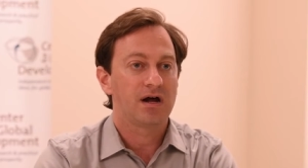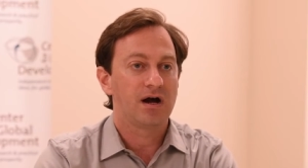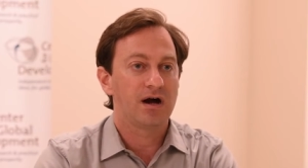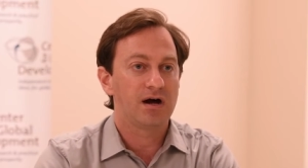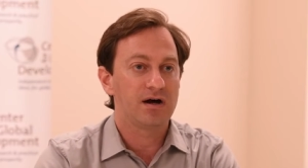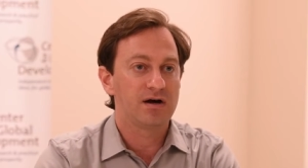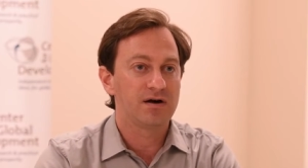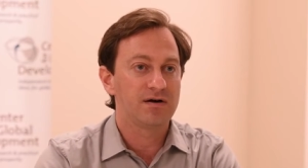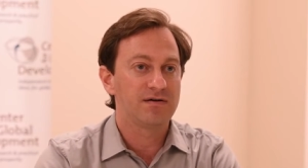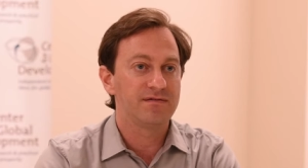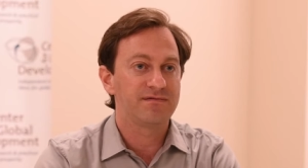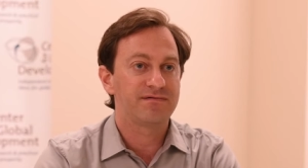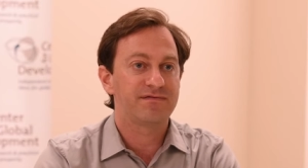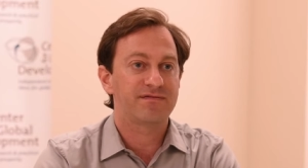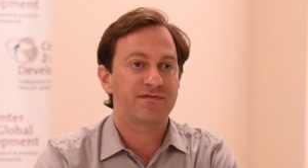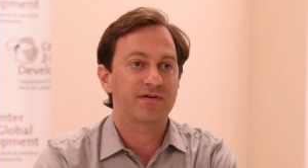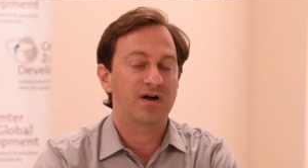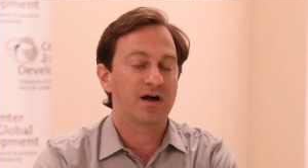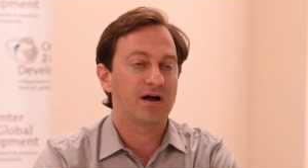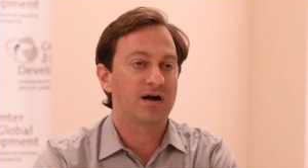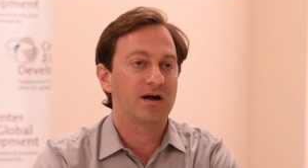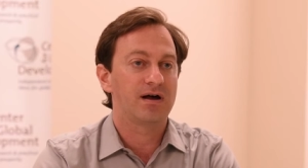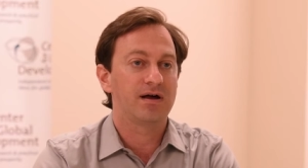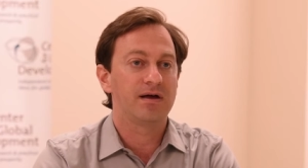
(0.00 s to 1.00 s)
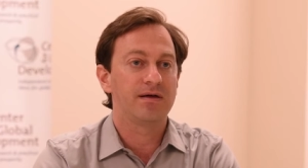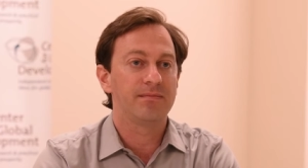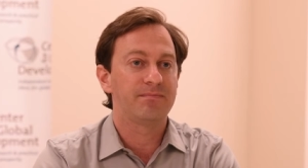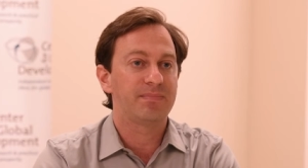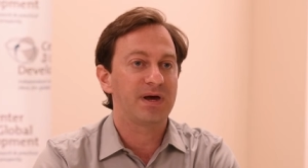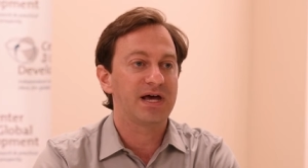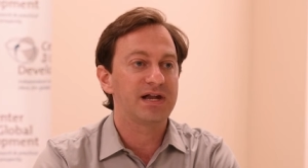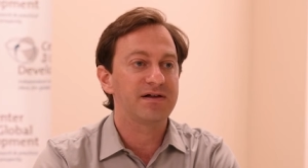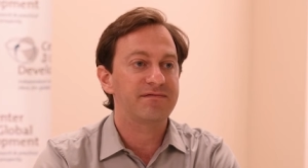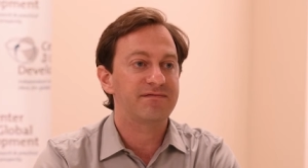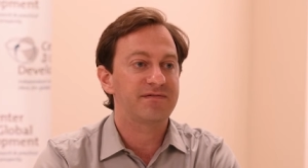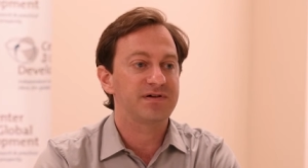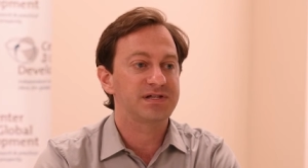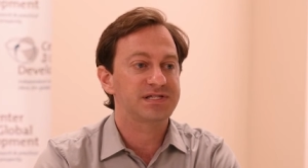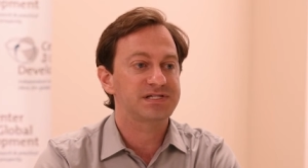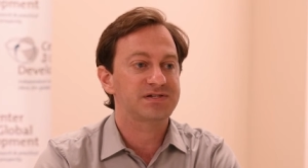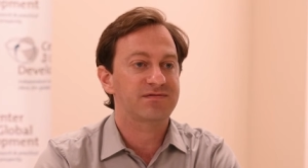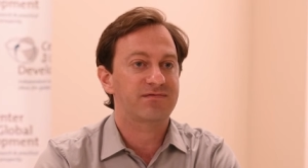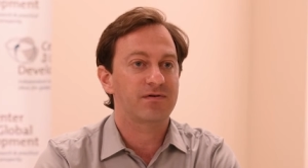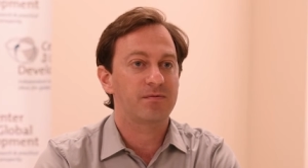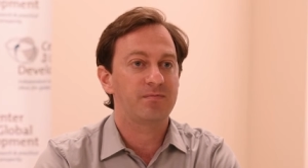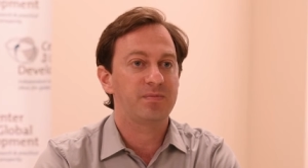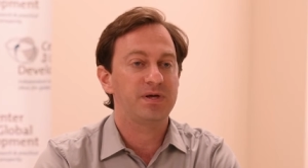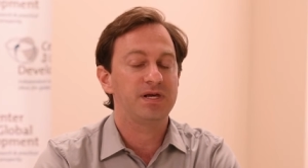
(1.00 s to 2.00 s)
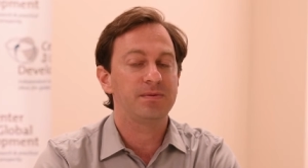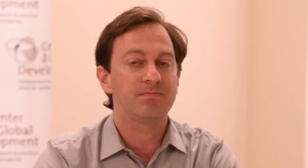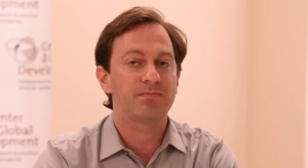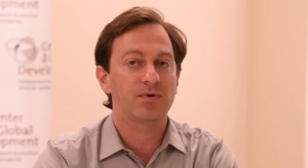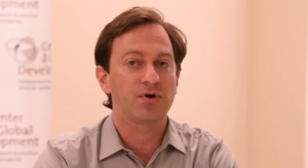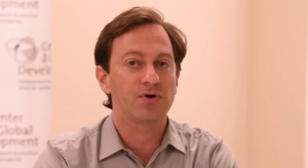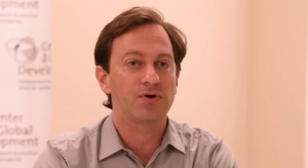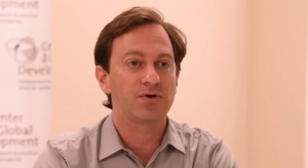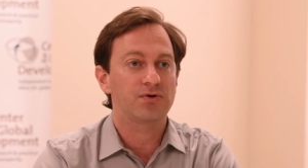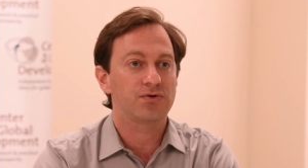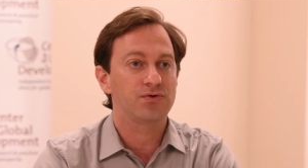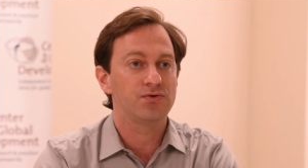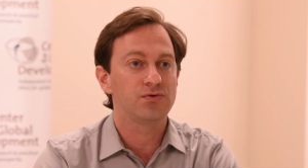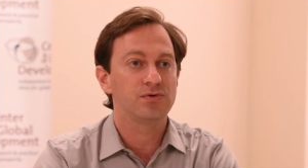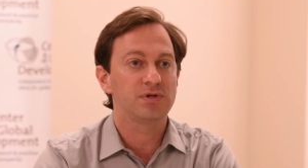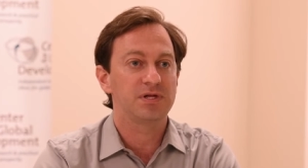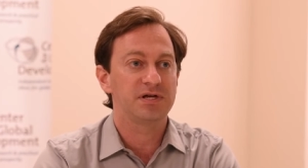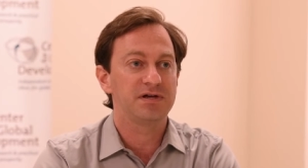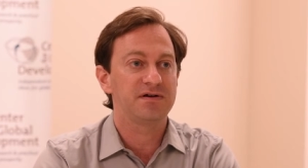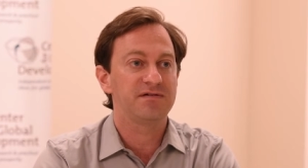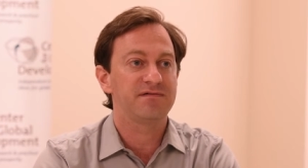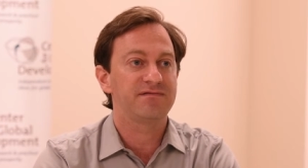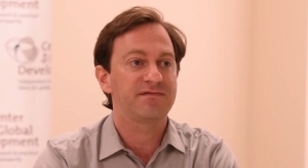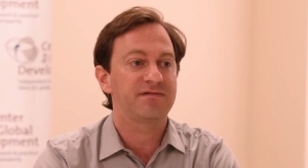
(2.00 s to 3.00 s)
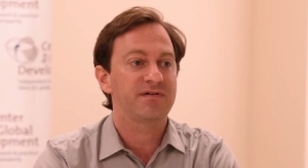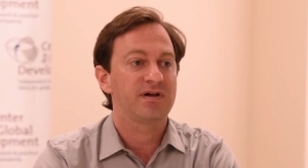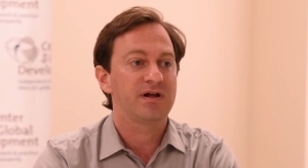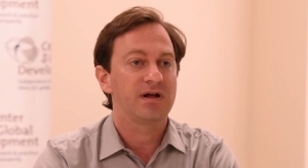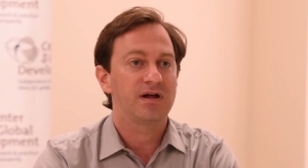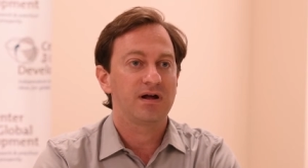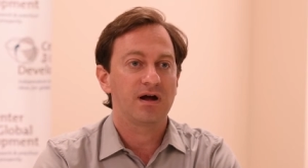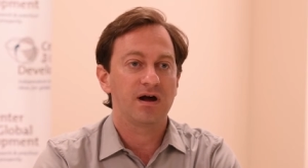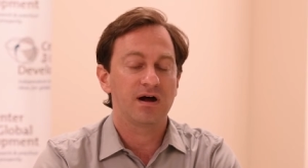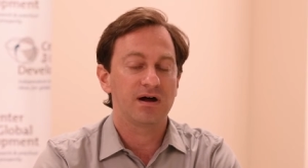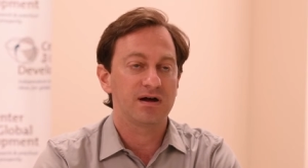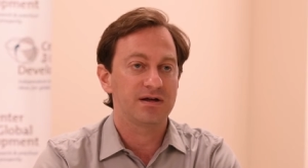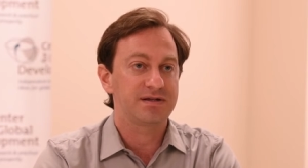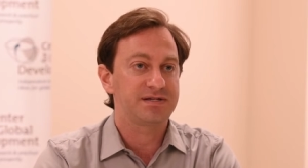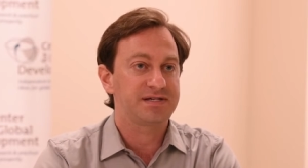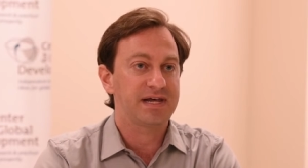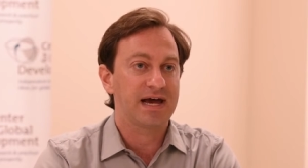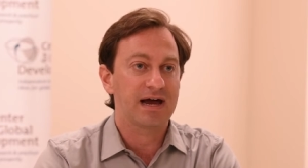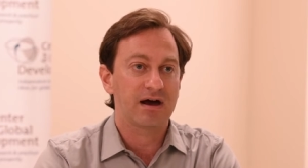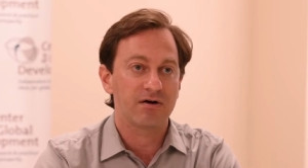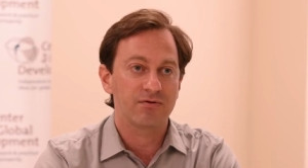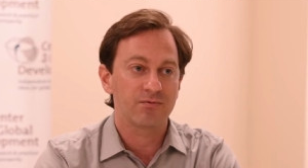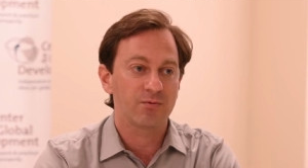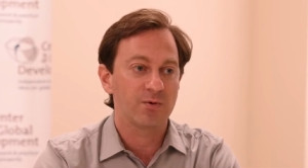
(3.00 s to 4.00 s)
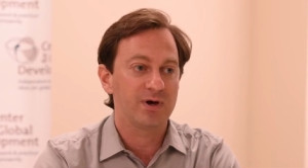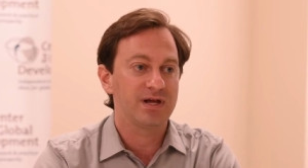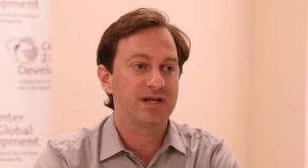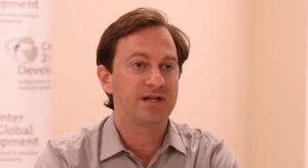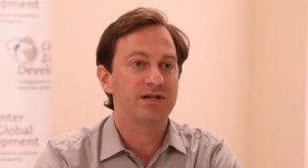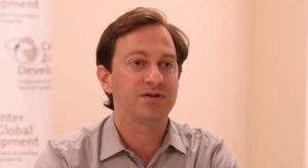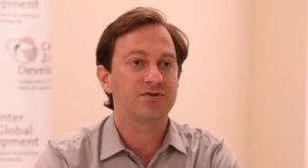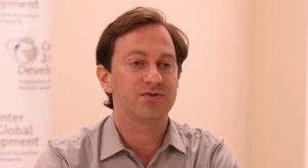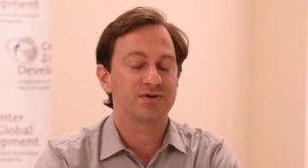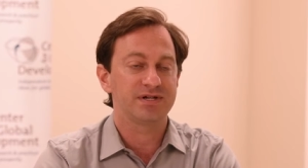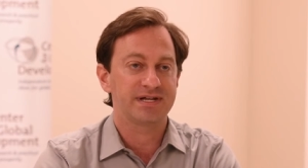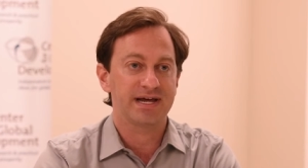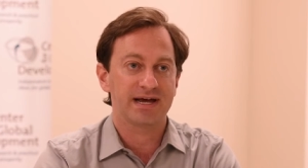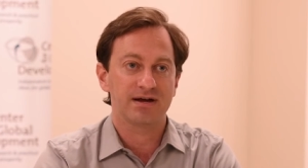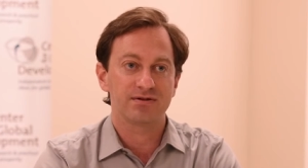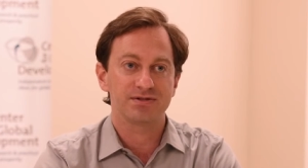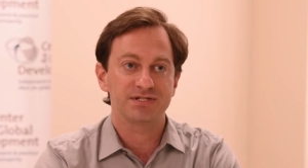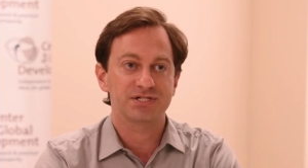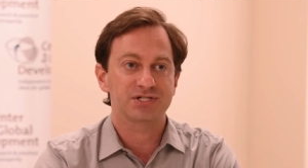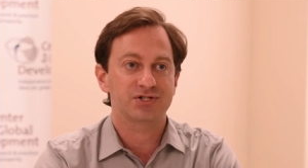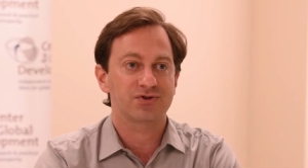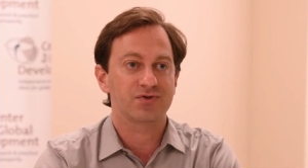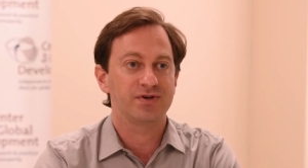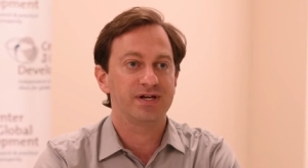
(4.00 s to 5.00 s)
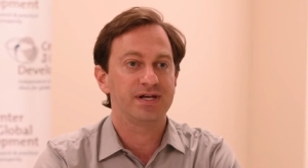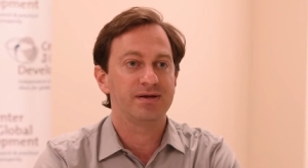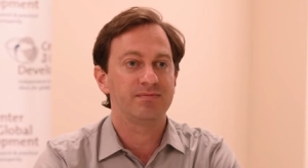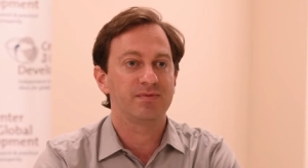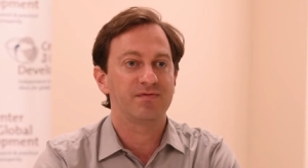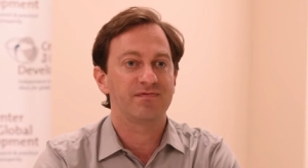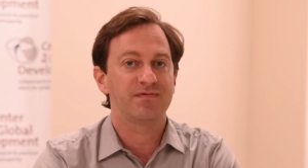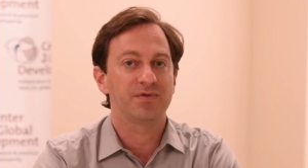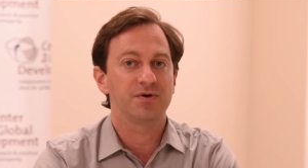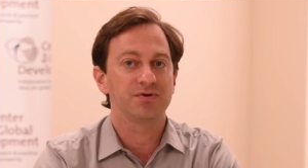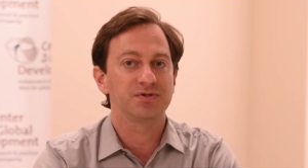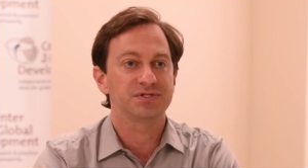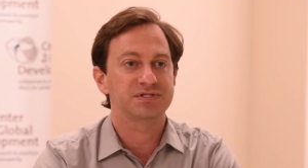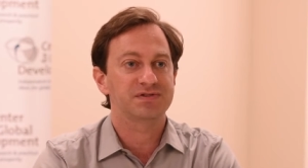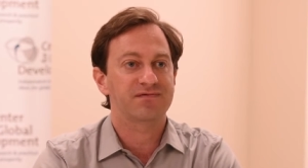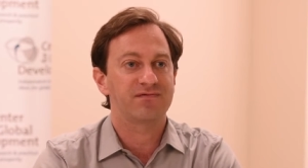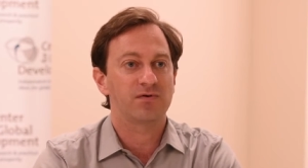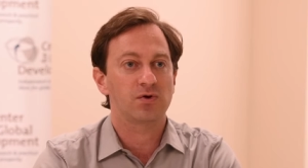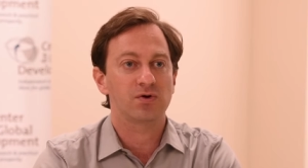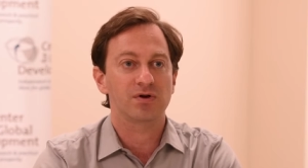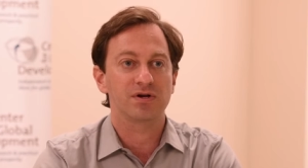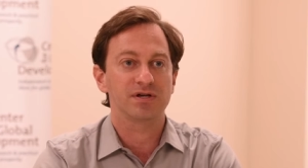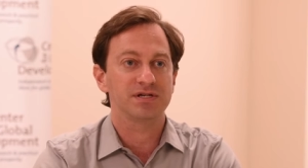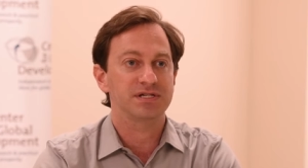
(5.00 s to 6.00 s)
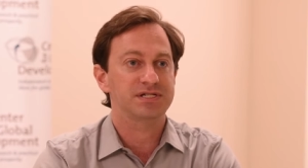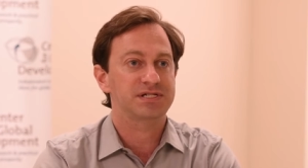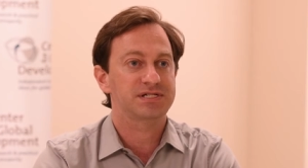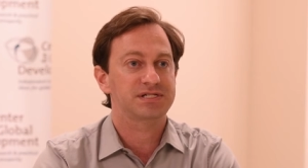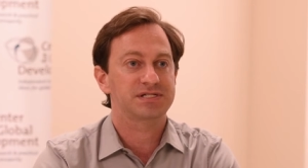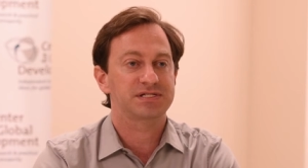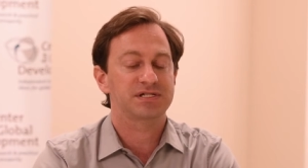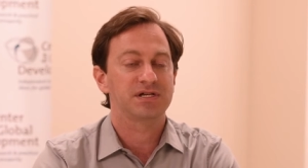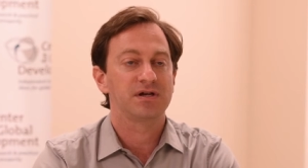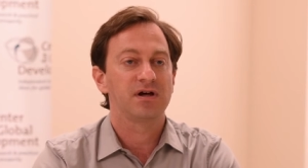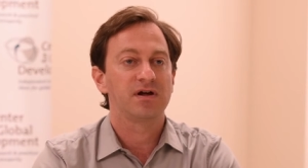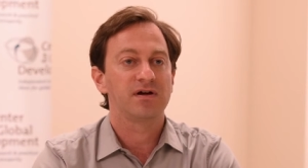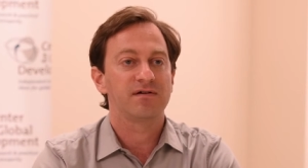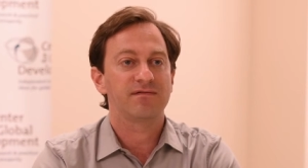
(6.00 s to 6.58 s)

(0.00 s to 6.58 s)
of uh, benefits for people who live uh, downwind or downstream of those forests.